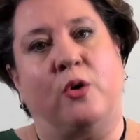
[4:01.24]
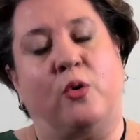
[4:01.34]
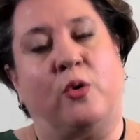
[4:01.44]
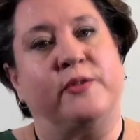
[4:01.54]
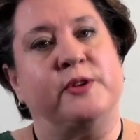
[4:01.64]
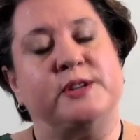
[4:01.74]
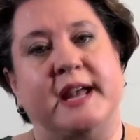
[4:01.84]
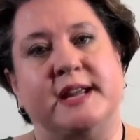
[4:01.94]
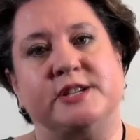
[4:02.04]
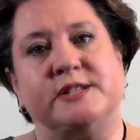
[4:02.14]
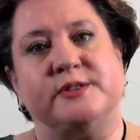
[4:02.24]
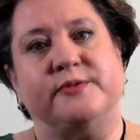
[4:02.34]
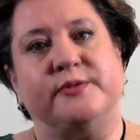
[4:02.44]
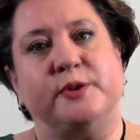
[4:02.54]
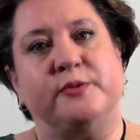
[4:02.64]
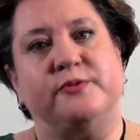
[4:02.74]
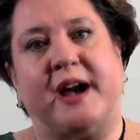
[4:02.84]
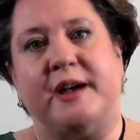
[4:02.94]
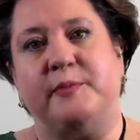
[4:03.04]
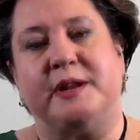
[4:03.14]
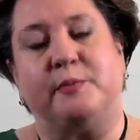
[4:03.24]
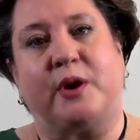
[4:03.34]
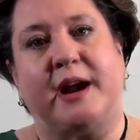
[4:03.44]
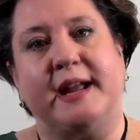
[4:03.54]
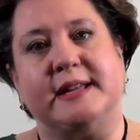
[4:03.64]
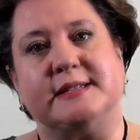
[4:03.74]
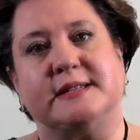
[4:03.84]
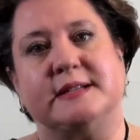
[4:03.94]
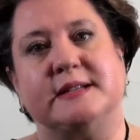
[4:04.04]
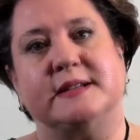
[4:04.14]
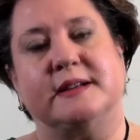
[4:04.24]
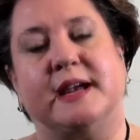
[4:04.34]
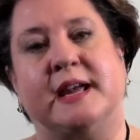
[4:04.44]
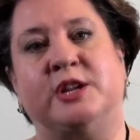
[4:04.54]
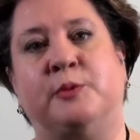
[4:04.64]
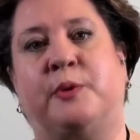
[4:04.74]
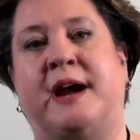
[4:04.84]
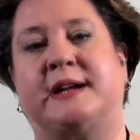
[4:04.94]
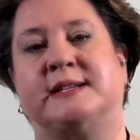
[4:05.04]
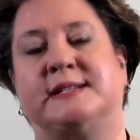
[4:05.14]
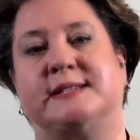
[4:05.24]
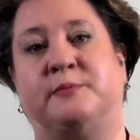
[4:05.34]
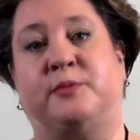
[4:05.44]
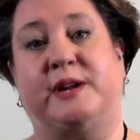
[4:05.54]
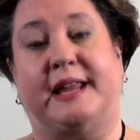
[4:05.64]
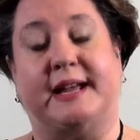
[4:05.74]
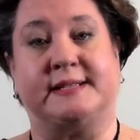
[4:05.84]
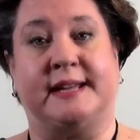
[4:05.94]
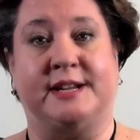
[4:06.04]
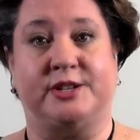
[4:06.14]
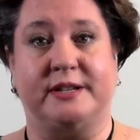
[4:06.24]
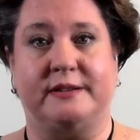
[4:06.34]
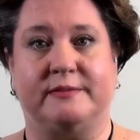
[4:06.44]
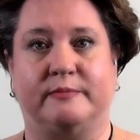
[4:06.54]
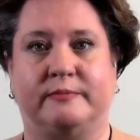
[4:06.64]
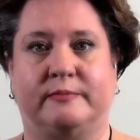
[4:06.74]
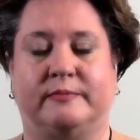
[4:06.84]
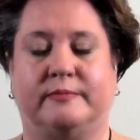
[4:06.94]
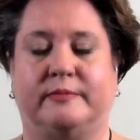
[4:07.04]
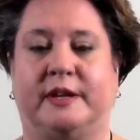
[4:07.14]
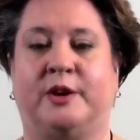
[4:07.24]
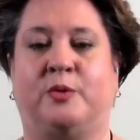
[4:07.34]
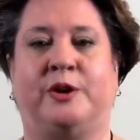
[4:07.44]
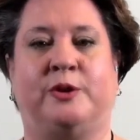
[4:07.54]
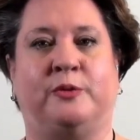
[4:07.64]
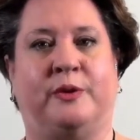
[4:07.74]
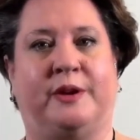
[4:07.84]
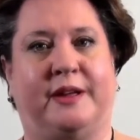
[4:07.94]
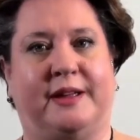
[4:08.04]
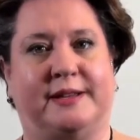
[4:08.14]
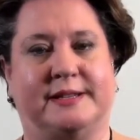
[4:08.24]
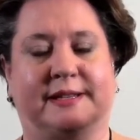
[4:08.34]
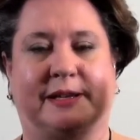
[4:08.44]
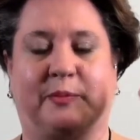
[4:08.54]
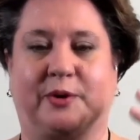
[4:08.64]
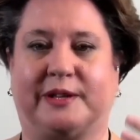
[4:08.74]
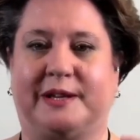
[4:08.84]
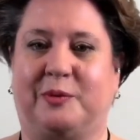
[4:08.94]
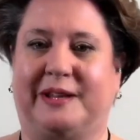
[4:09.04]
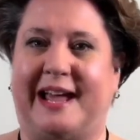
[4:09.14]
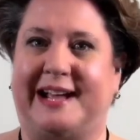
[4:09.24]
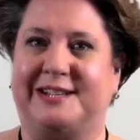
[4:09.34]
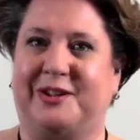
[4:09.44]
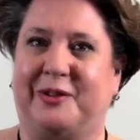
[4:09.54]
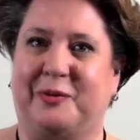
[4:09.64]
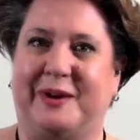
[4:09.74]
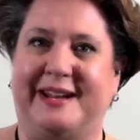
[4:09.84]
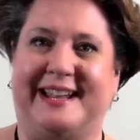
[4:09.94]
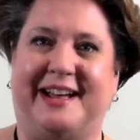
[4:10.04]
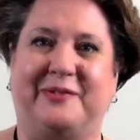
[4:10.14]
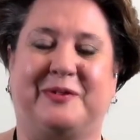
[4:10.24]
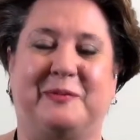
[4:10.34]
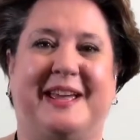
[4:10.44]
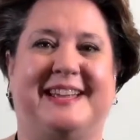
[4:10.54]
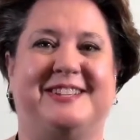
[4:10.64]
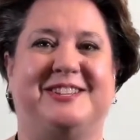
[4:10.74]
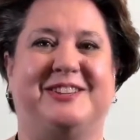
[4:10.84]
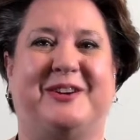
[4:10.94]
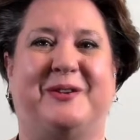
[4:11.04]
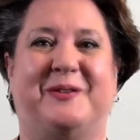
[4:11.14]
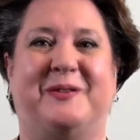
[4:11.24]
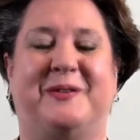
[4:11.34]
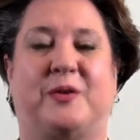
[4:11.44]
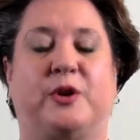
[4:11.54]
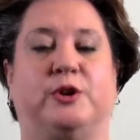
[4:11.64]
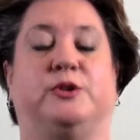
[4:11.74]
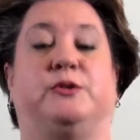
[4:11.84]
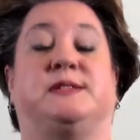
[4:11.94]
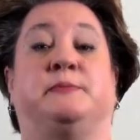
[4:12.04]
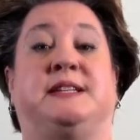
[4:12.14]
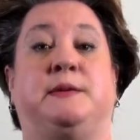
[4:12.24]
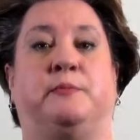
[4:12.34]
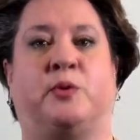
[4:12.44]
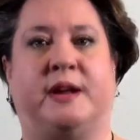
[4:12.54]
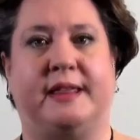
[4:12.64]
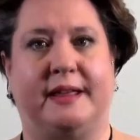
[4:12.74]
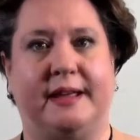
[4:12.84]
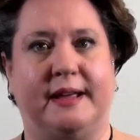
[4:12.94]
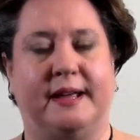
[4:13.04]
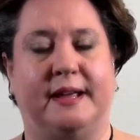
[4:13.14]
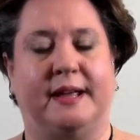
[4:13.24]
Or if you take just a few 5-minute breaks and you practice some relaxation, where you deliberately relax all the way down from head to toe, or you do some deep breathing,